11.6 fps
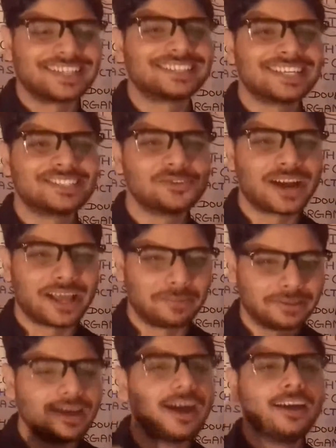such as you are
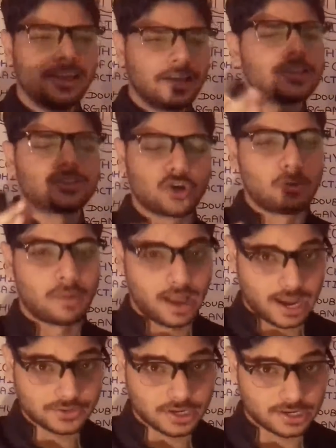having the
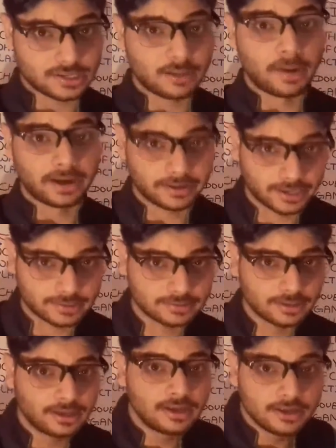stroma as well as the matrix.